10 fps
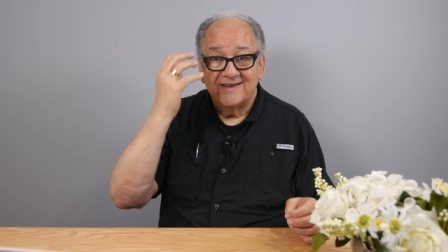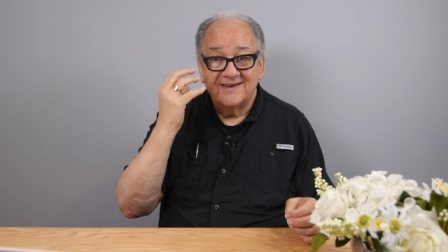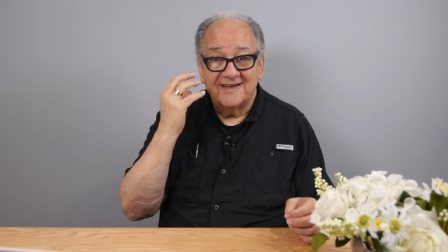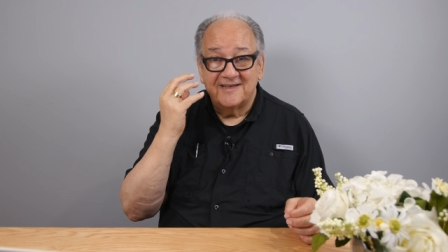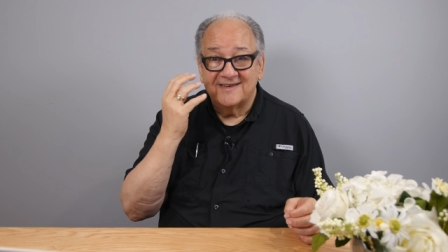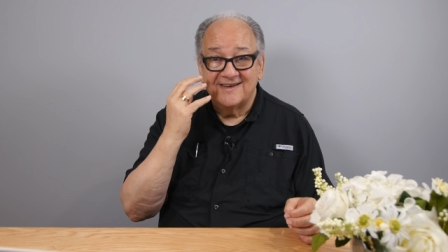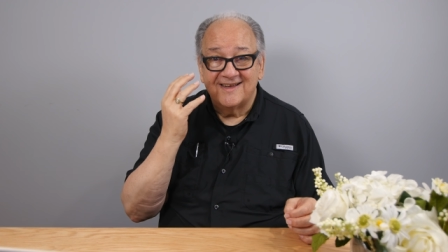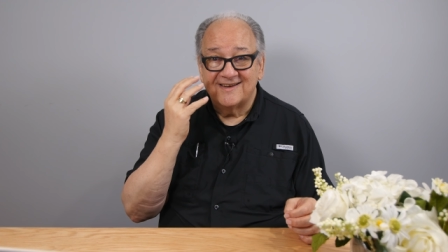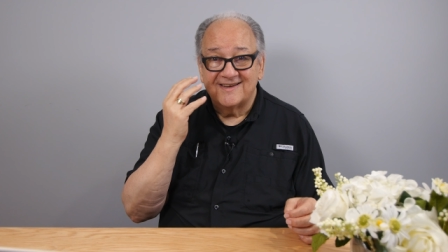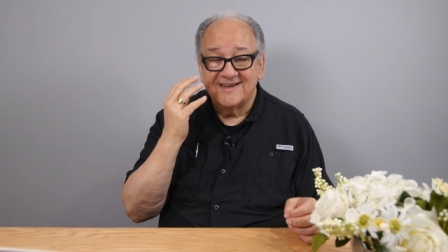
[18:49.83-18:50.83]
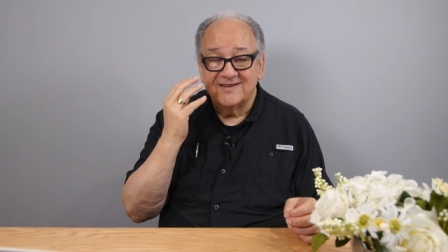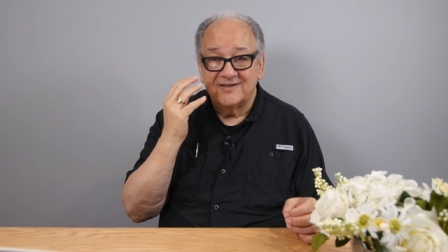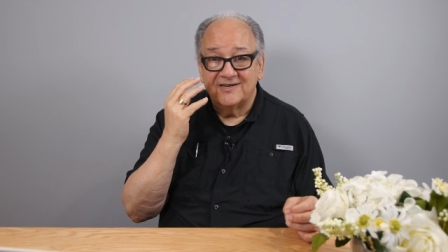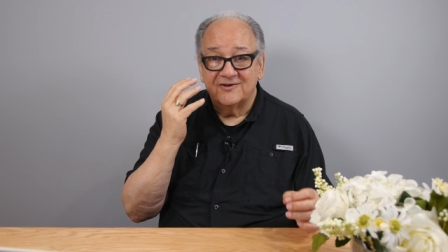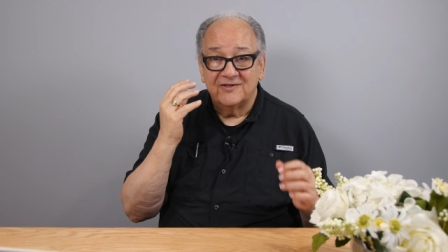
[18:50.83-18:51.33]
not, not down
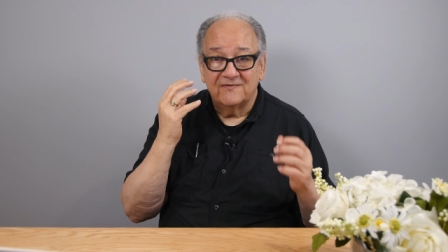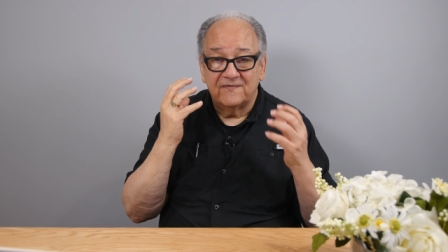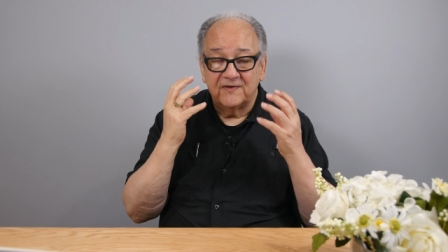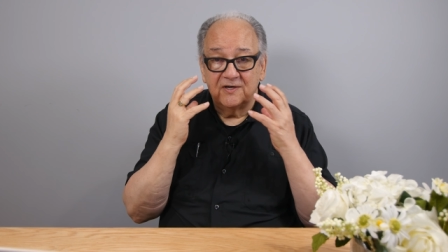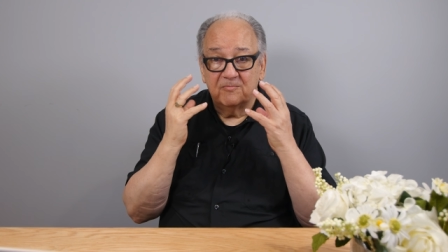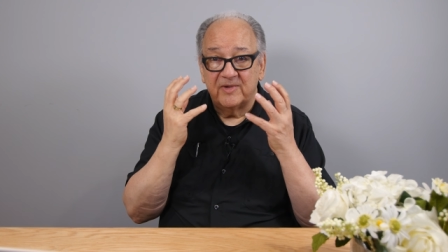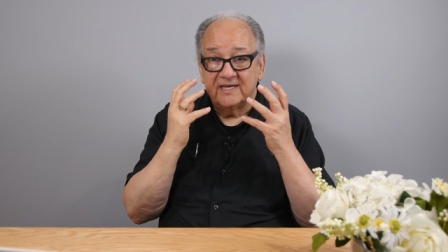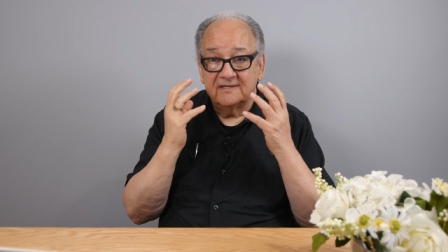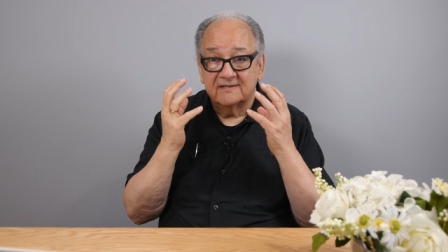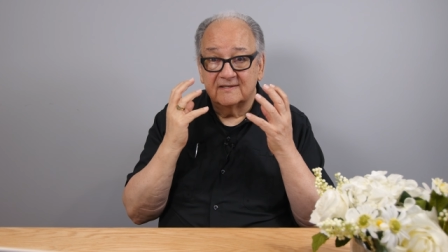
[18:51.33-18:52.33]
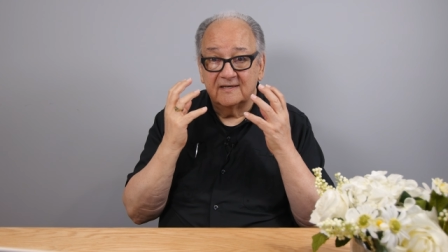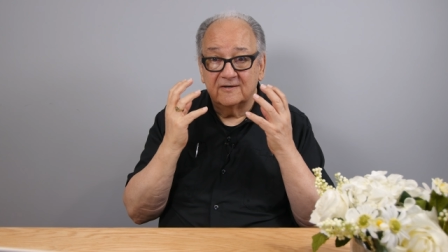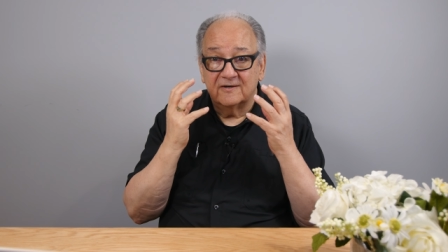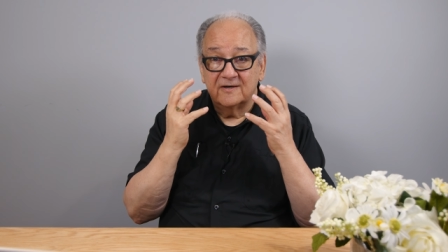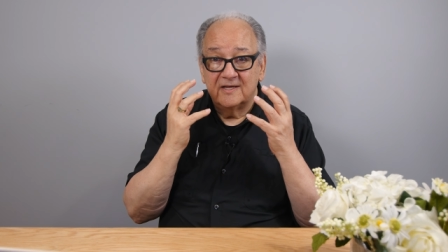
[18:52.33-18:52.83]
there in the fear based
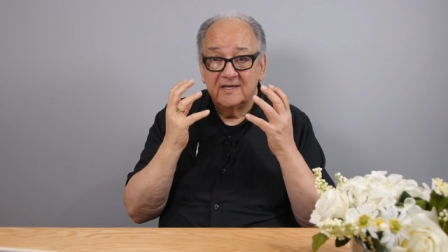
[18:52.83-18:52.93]
center.